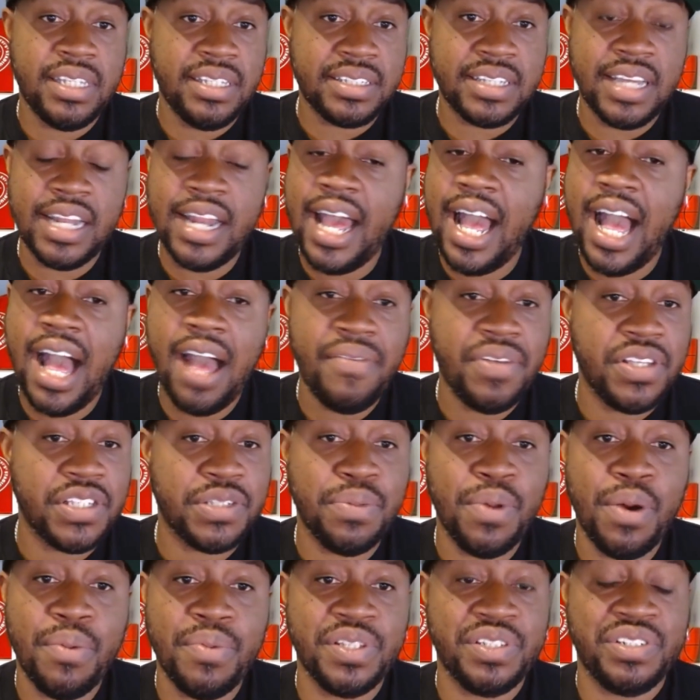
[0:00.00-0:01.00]
He's gonna have
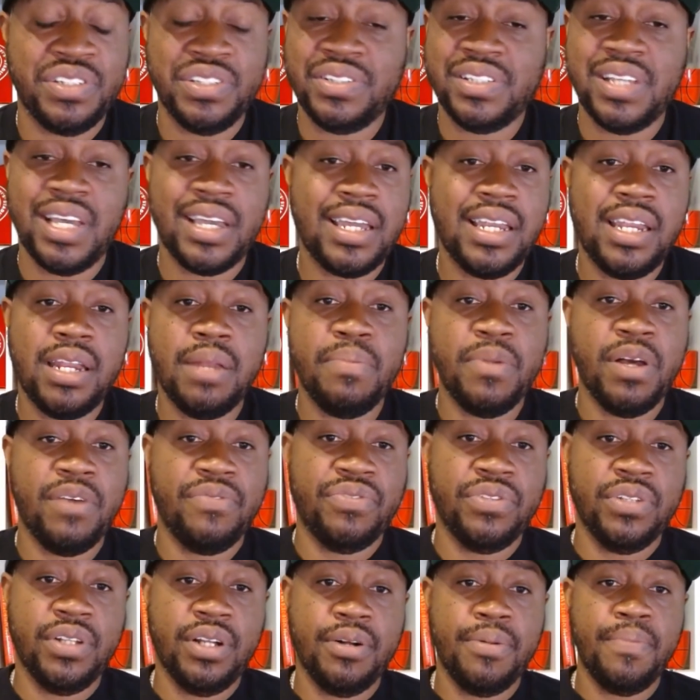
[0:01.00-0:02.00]
his moments, just like he did in
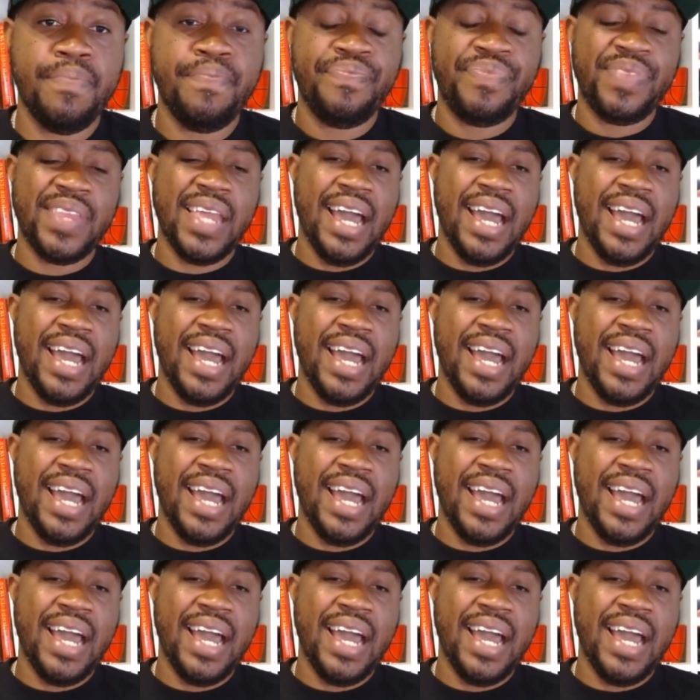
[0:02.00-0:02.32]
Buffalo.